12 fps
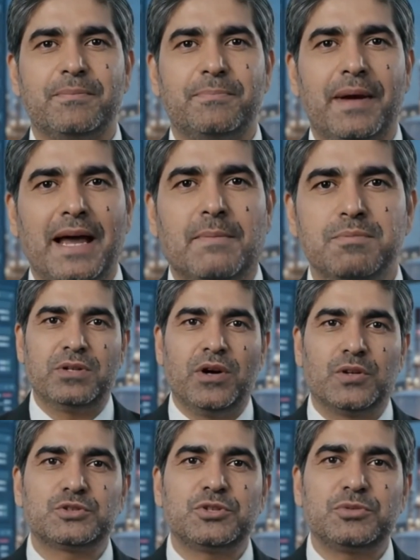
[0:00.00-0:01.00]
Pipes
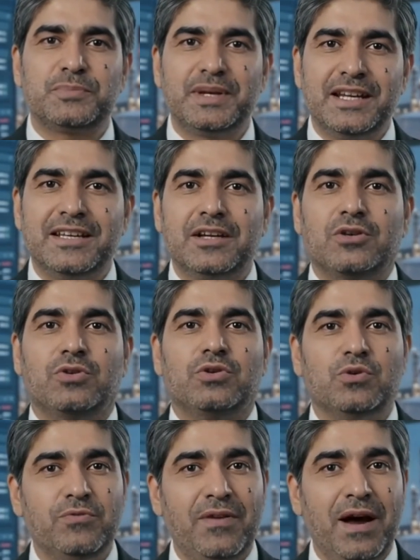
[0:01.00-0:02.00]
also split into
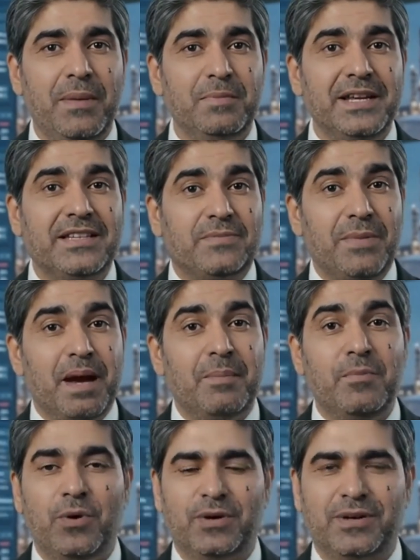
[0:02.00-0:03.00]
two families by
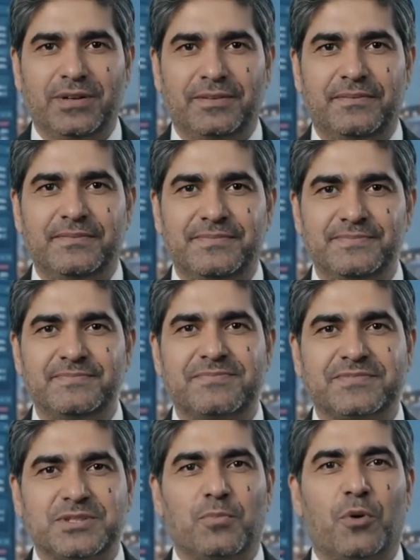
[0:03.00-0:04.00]
bore.
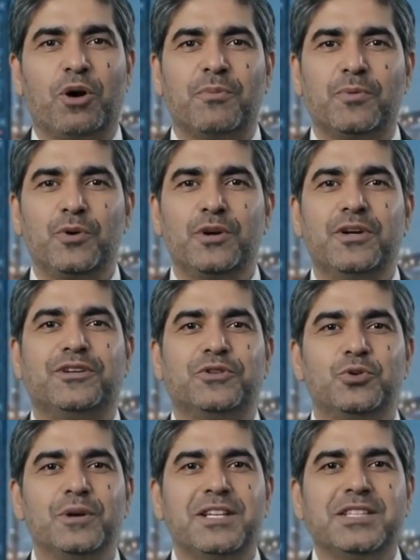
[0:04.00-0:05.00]
Small bore,
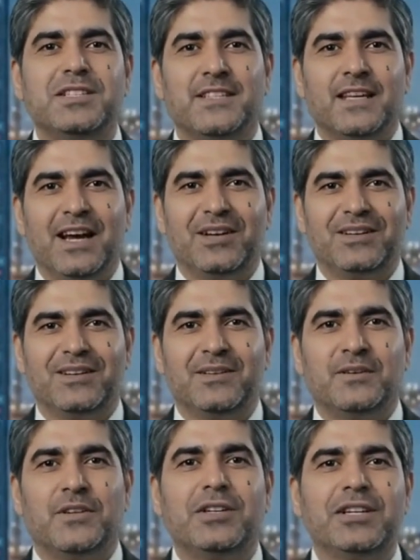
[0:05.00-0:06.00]
2 inches and under,
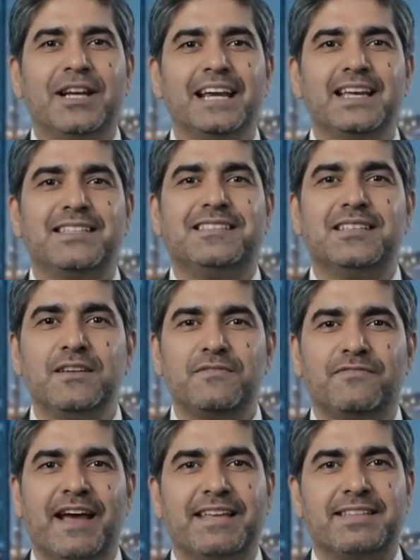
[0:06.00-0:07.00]
drains,
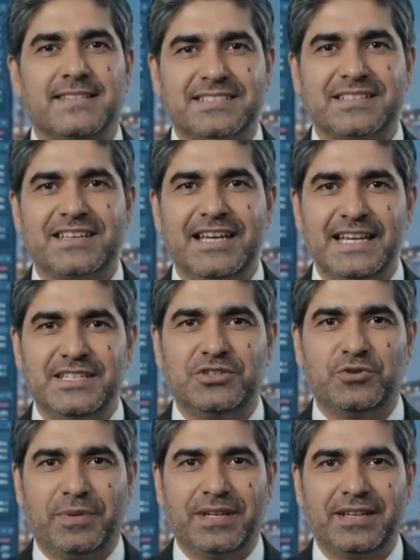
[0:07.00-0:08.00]
vents,
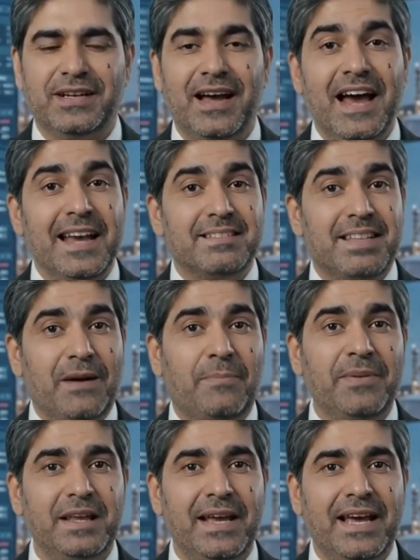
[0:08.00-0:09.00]
instrument and
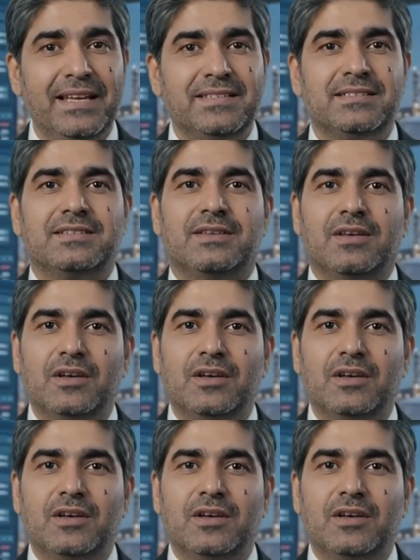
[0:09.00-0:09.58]
sampling lines.